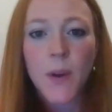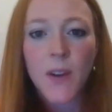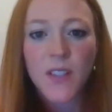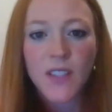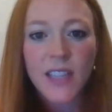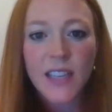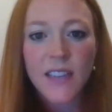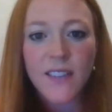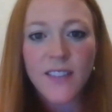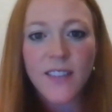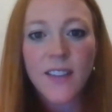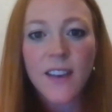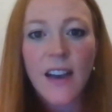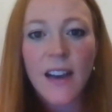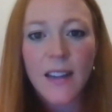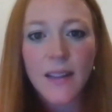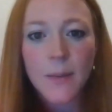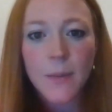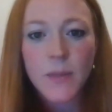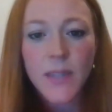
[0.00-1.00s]
small scale
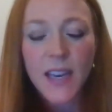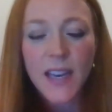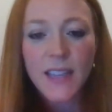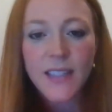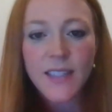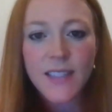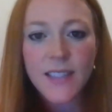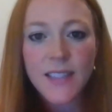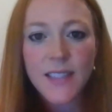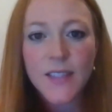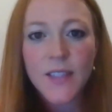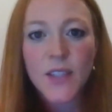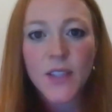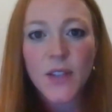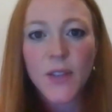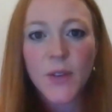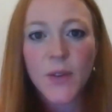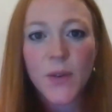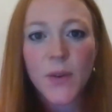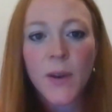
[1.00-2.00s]
column tests
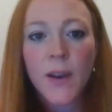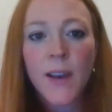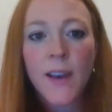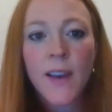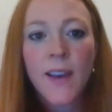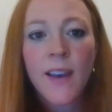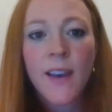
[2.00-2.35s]
to